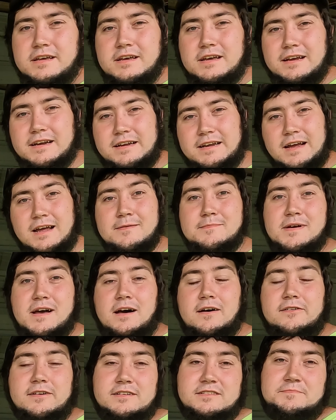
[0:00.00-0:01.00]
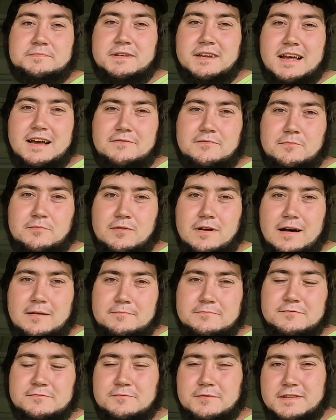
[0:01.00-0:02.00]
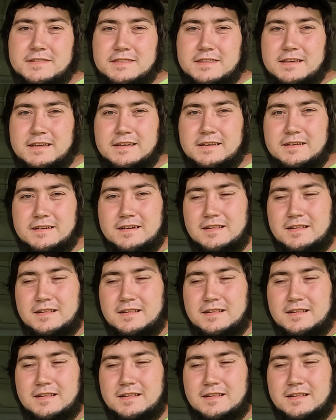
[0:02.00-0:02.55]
It came out and it's been having problems with the